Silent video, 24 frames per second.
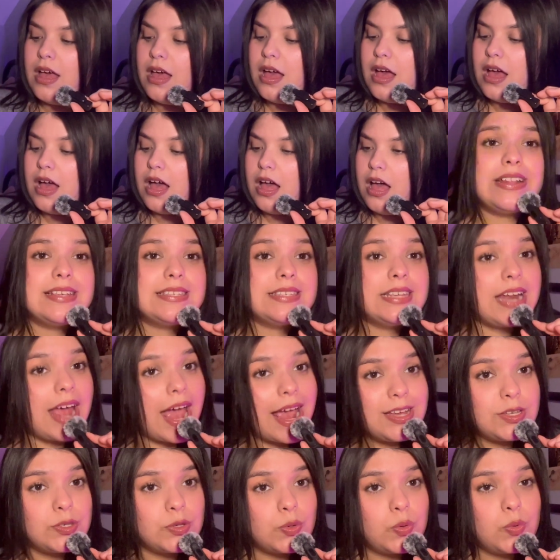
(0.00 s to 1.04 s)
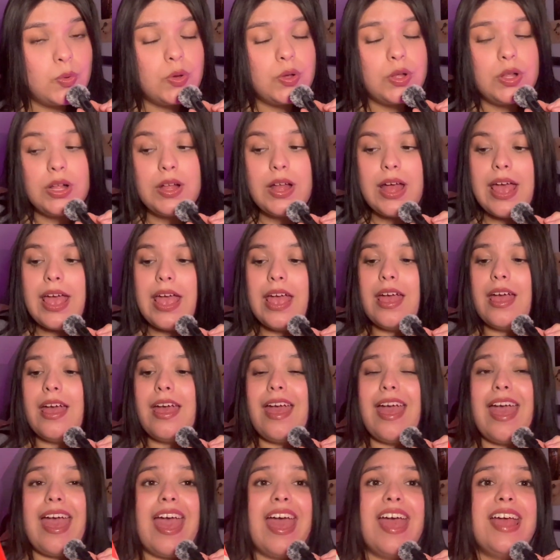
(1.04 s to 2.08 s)
I read this in high school,
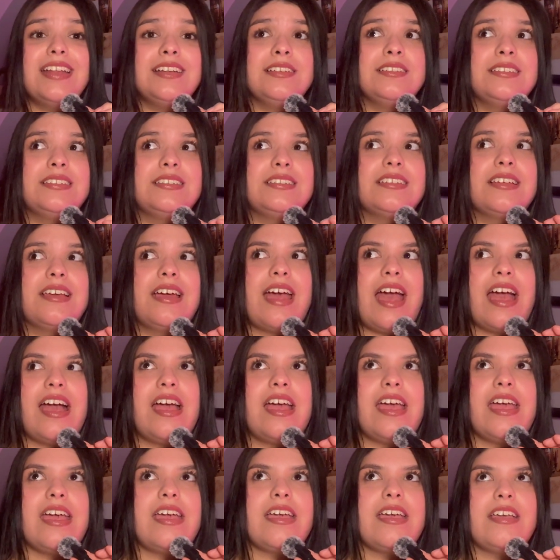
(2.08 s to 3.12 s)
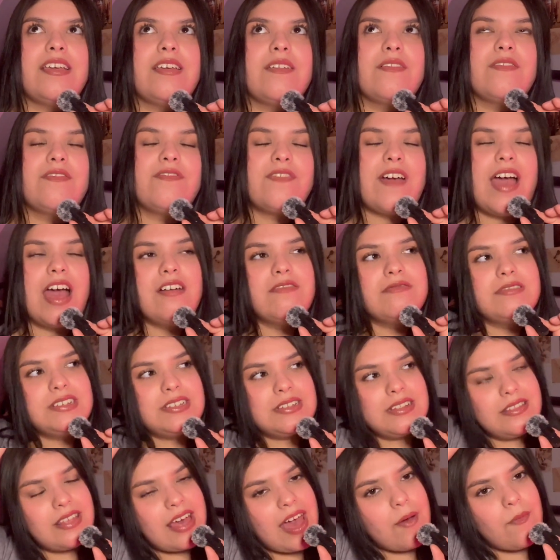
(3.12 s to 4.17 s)
and I
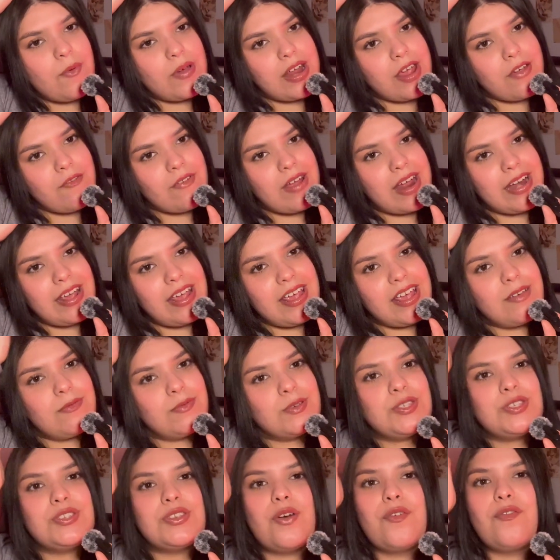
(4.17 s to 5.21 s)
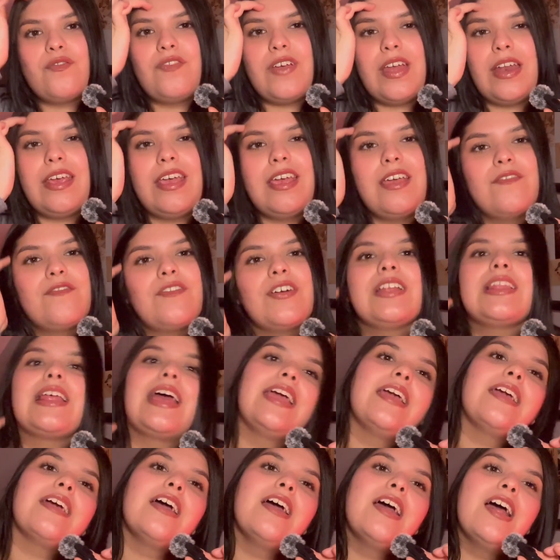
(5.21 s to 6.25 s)
found that when I read it, it was so fitting for
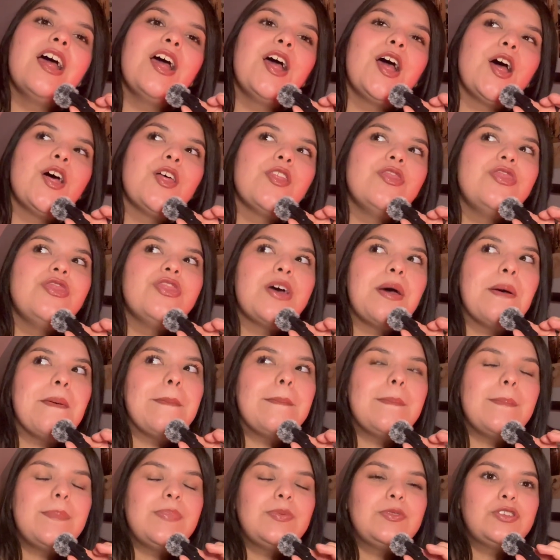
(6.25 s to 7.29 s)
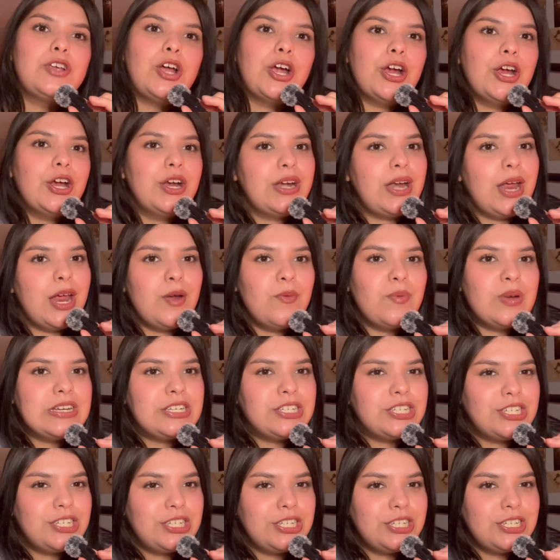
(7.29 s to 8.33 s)
like the turn in
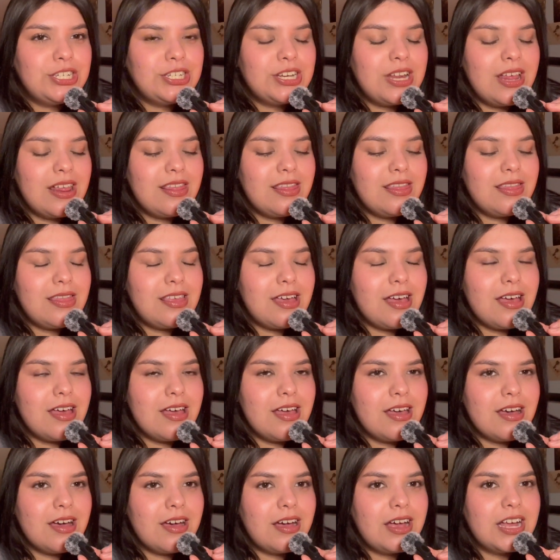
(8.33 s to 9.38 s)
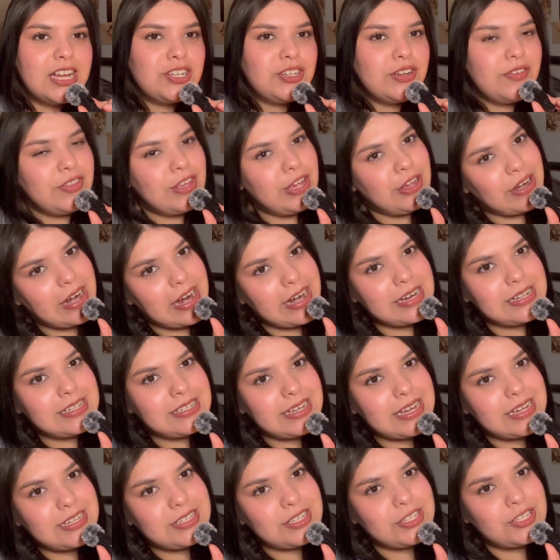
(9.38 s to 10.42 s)
which the country of the United
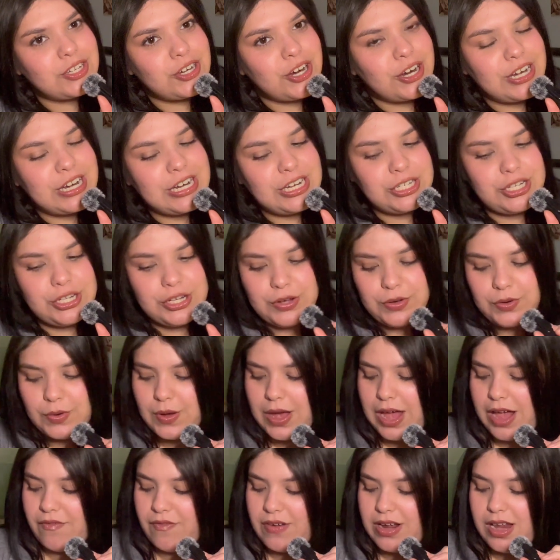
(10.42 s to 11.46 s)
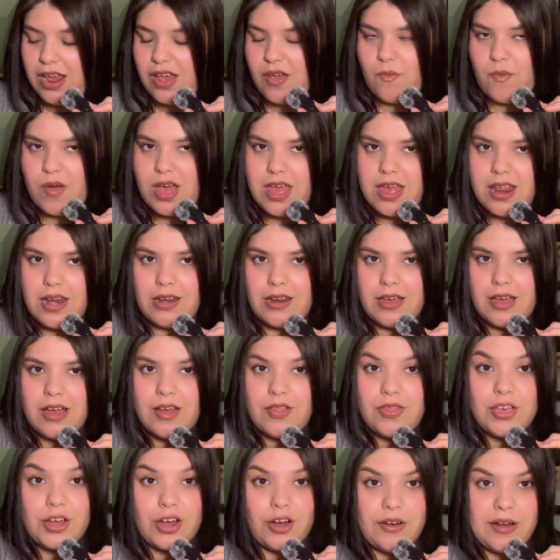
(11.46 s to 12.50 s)
States is turning to. I read it when
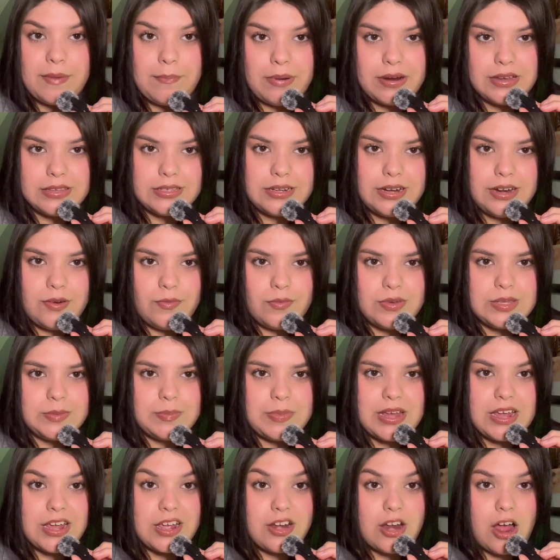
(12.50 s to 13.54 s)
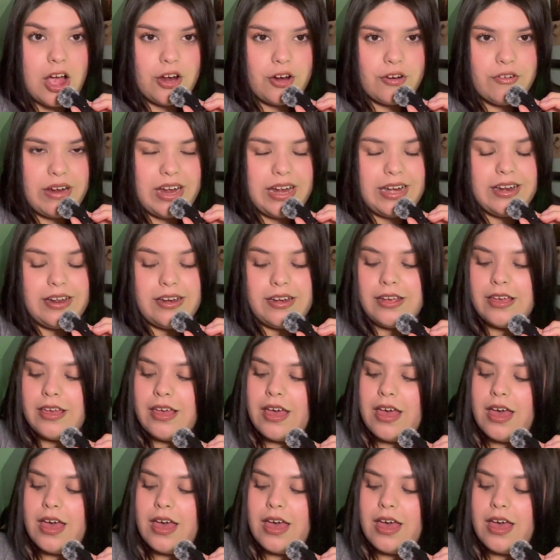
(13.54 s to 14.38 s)
the current president was being inaugurated.